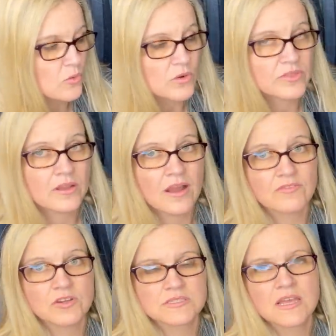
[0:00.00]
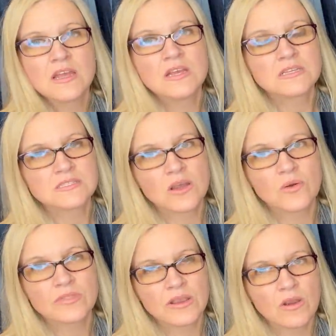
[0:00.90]
or the covers.
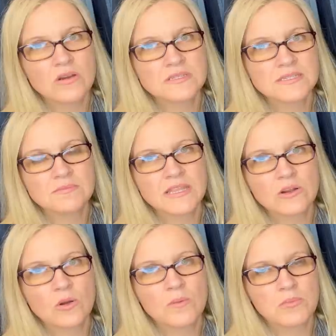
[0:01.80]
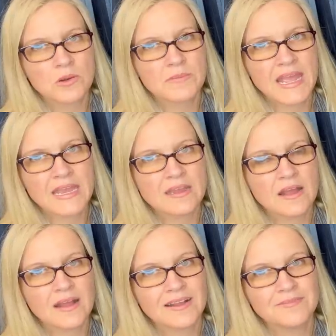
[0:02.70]
So there are some little mermaid
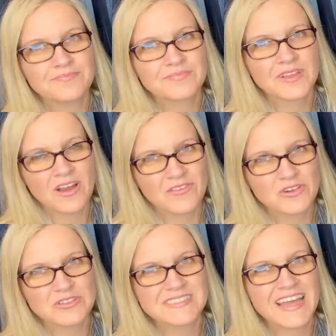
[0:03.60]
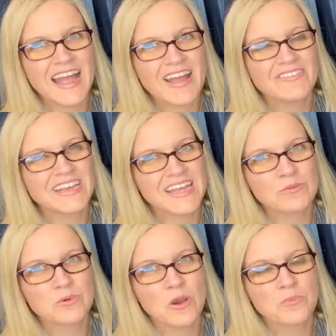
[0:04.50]
um, covers that have an
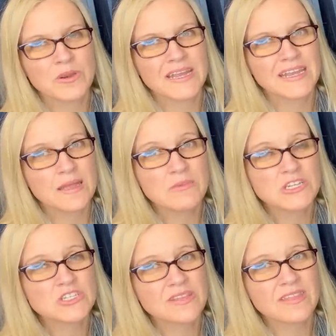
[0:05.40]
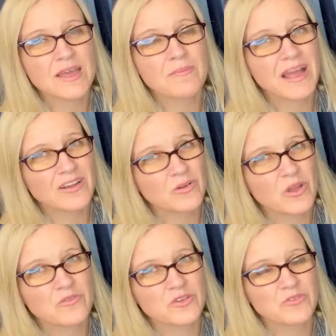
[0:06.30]
inappropriate image in them. I don't
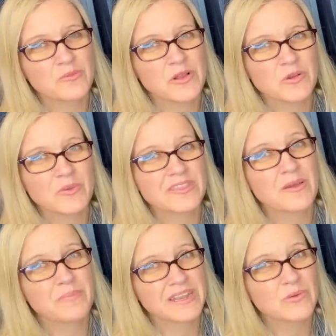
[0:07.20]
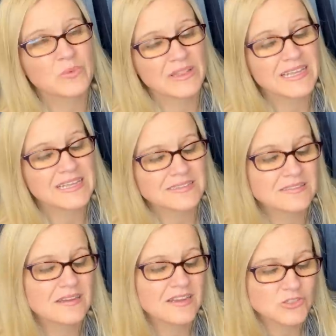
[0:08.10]
know if you're familiar with it, but it really
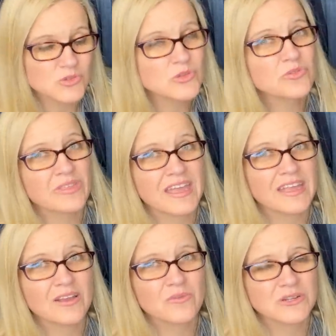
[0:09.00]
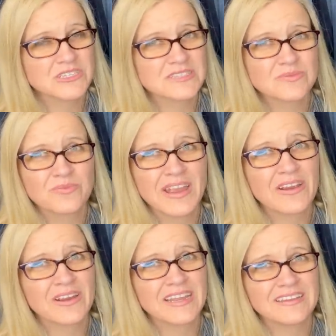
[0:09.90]
is a true thing, which is
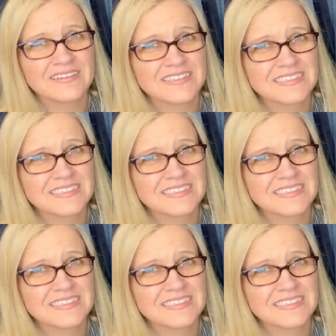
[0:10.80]
very,